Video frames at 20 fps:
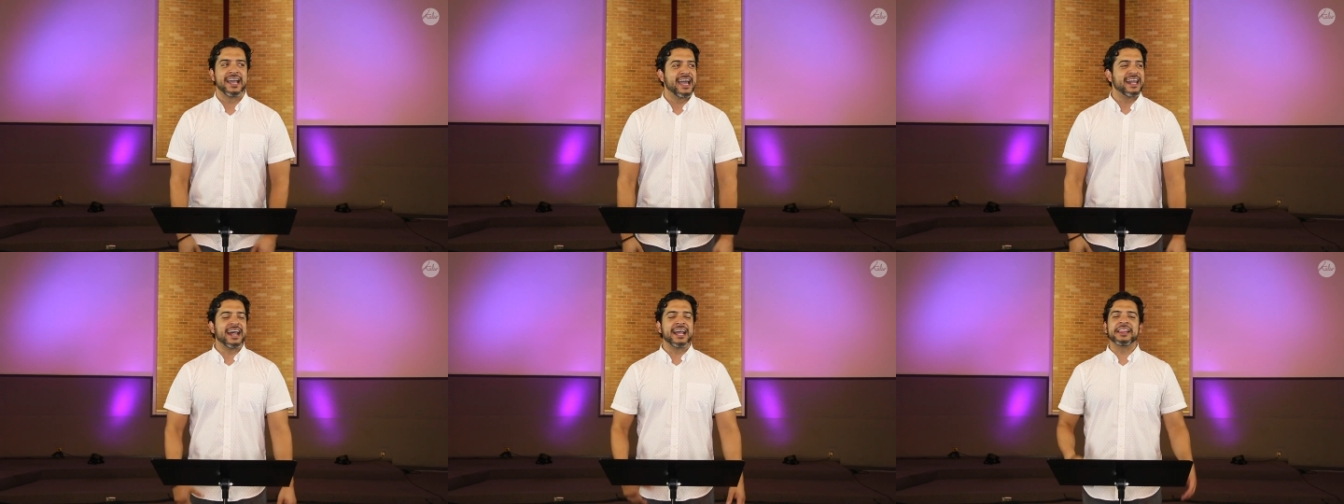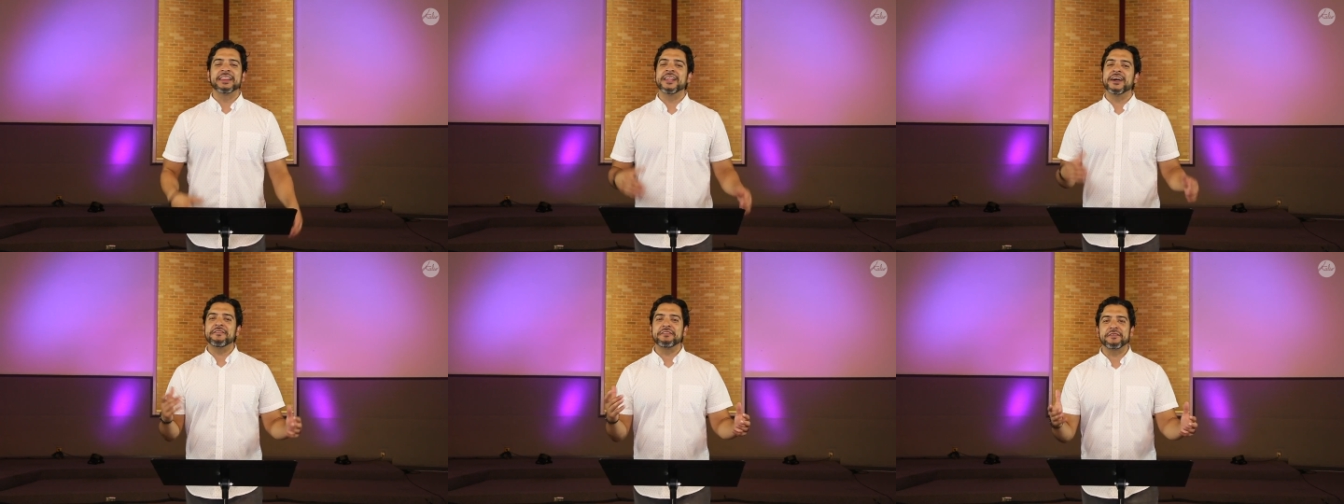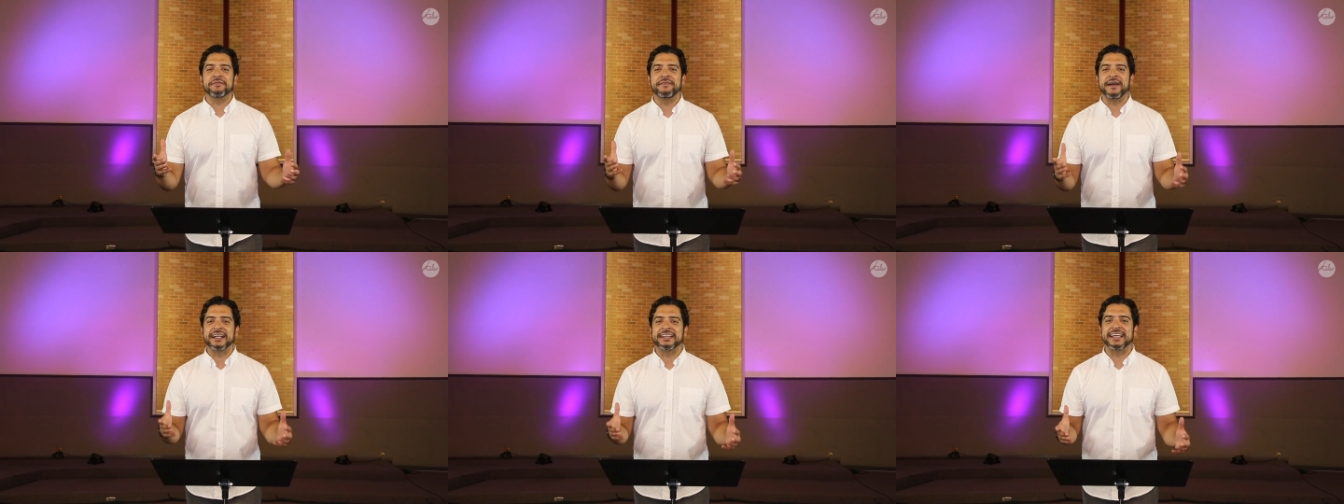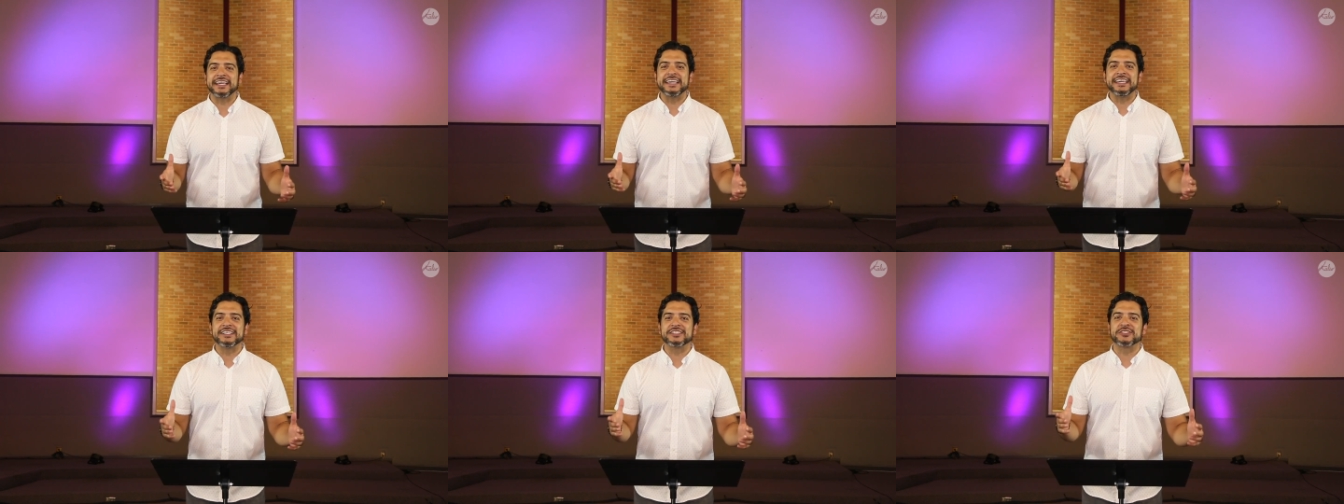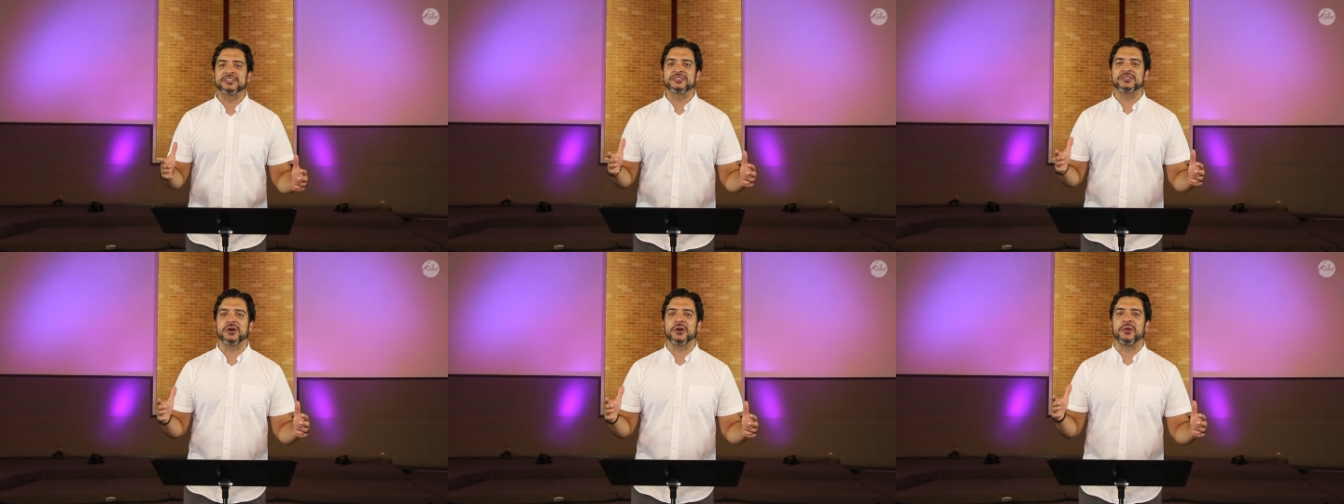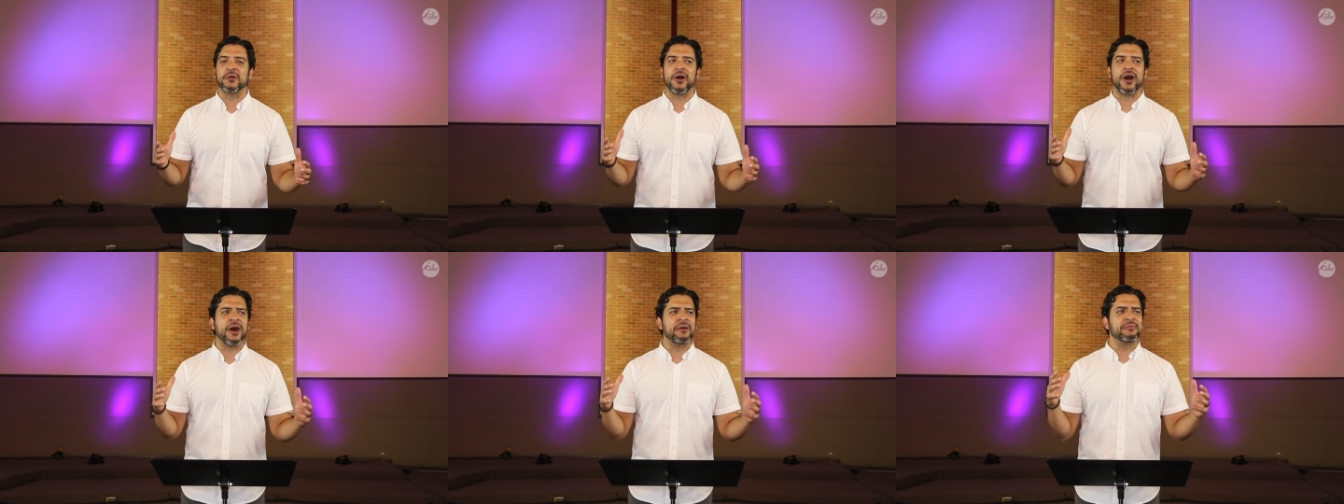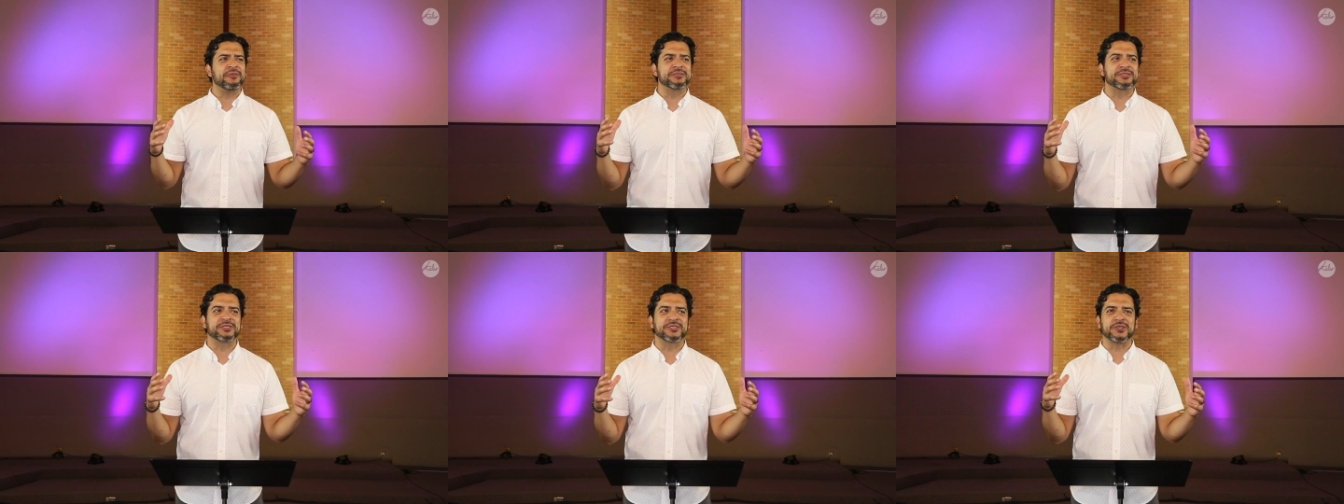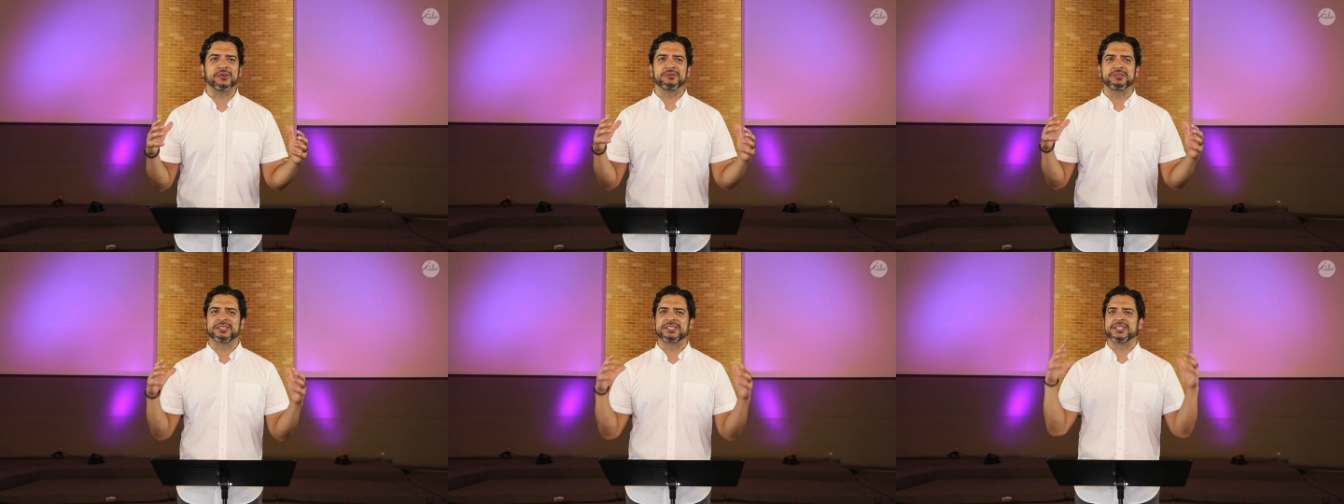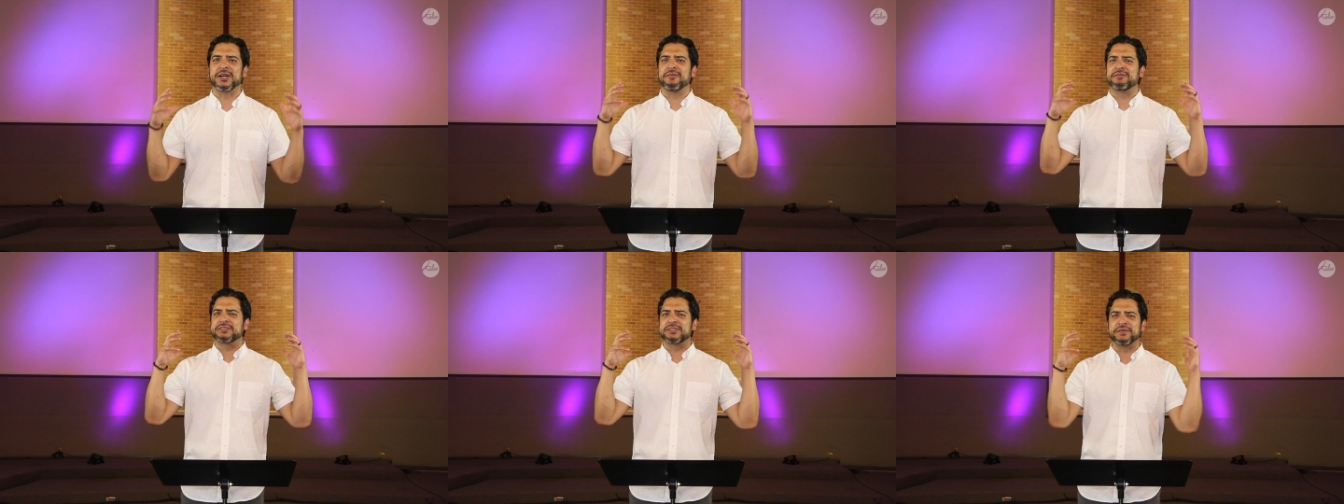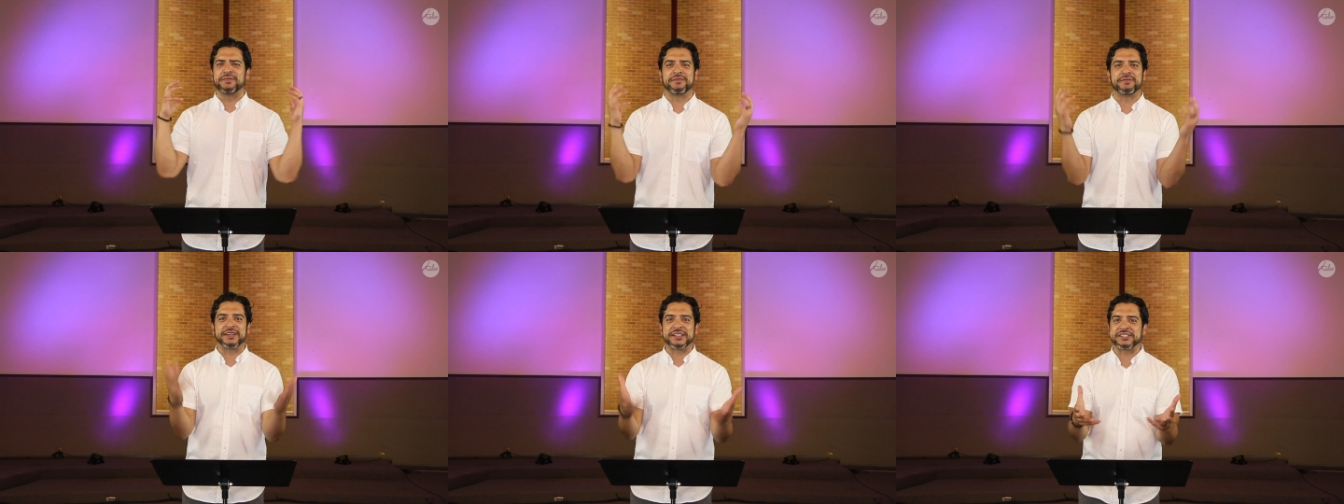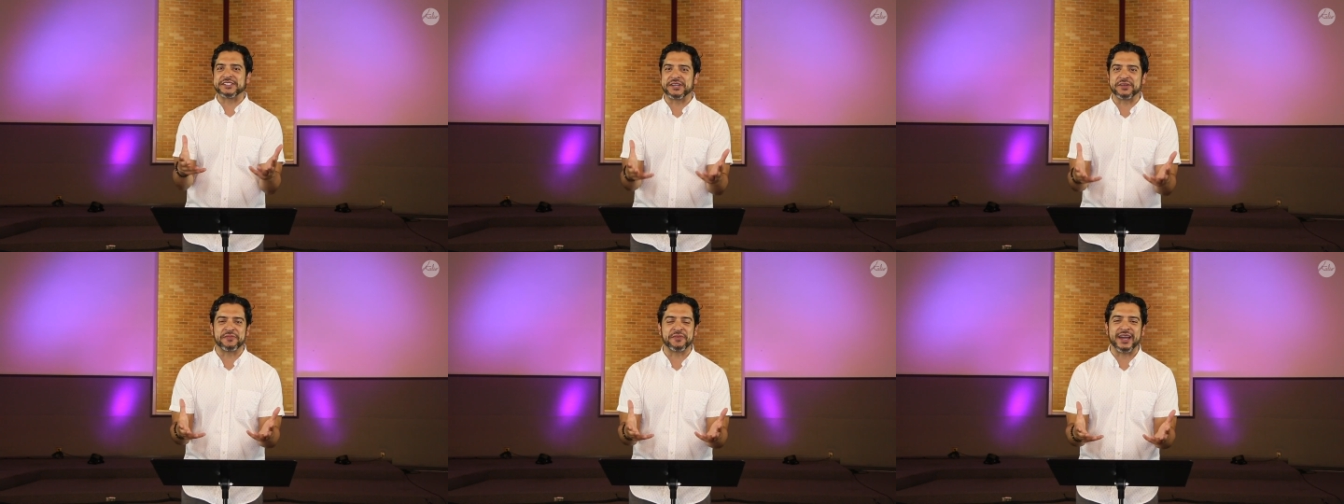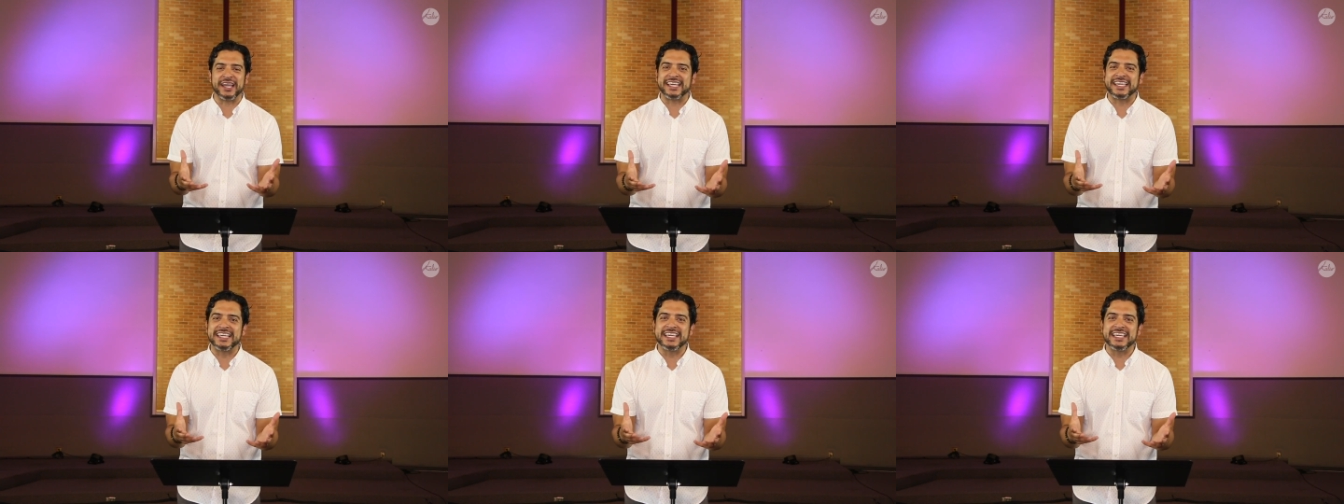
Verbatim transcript: And I love the fact that he is so, almost so self sufficient, right?